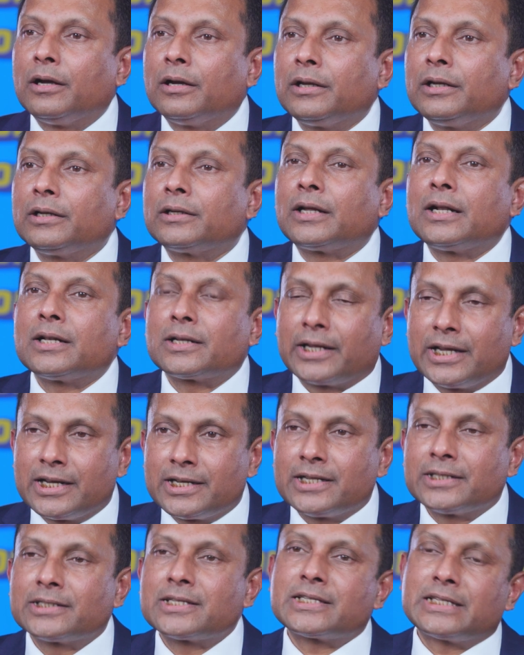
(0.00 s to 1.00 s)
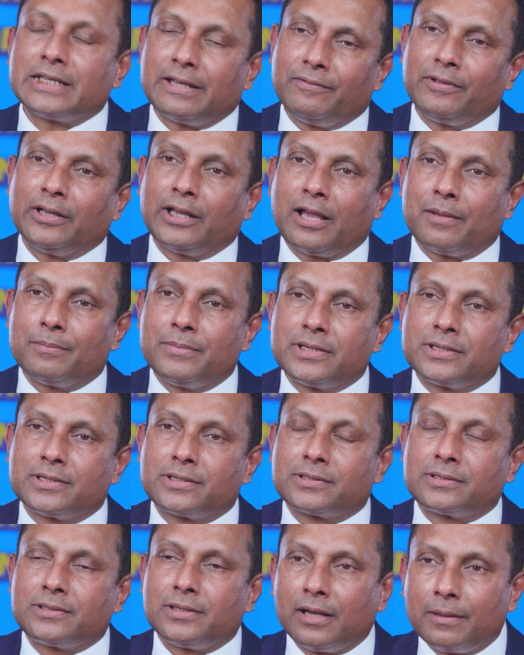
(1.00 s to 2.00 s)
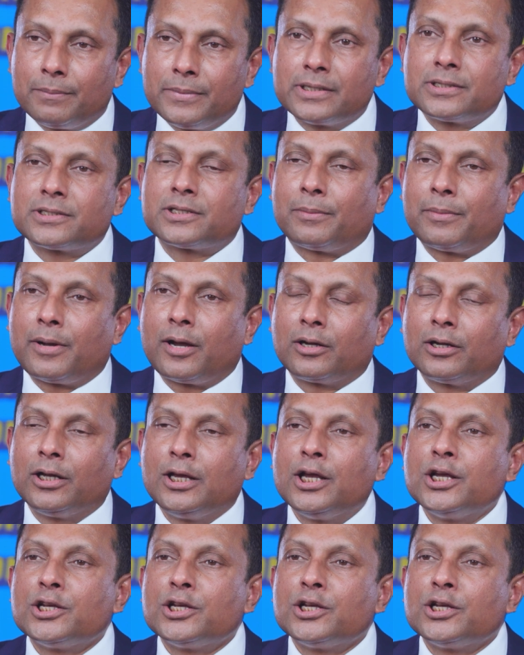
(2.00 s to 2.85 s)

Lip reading: inculcating the saving habits among